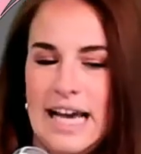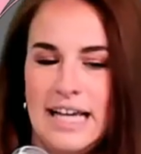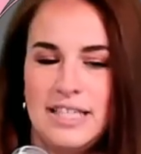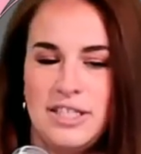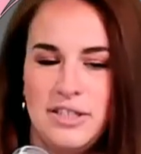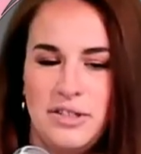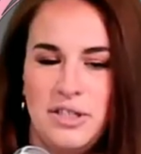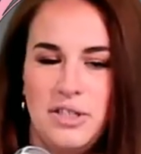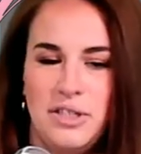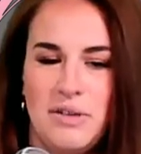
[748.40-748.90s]

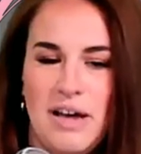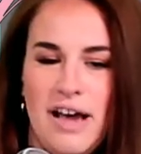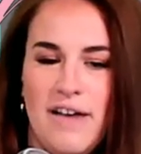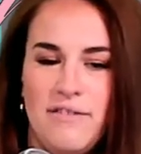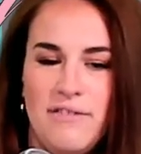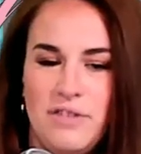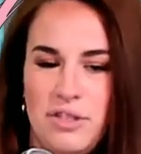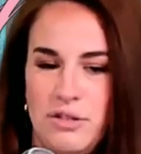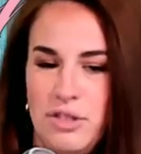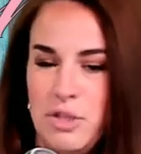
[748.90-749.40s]
So you
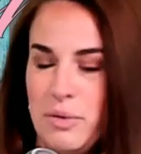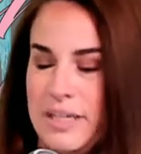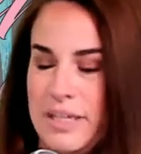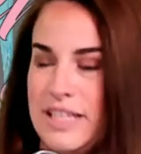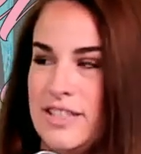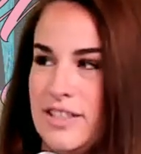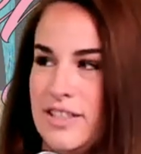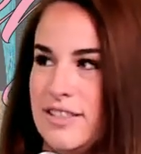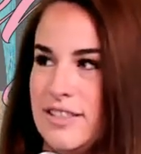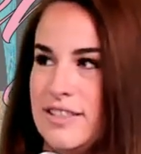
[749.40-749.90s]
have 2
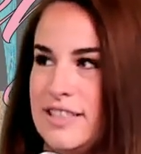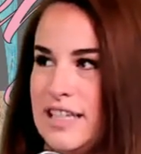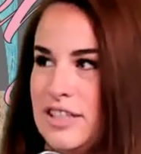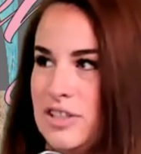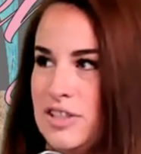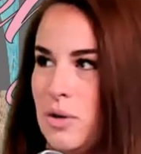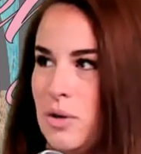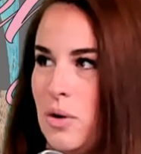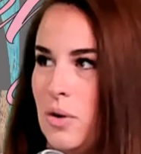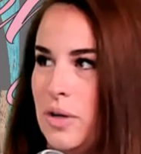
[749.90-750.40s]
tweezers
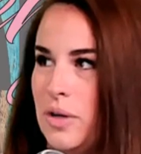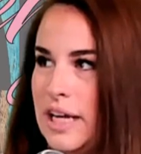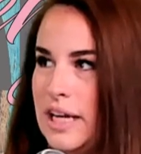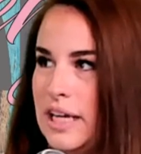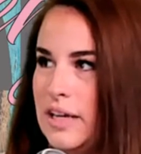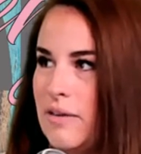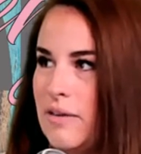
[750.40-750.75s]
that you're holding.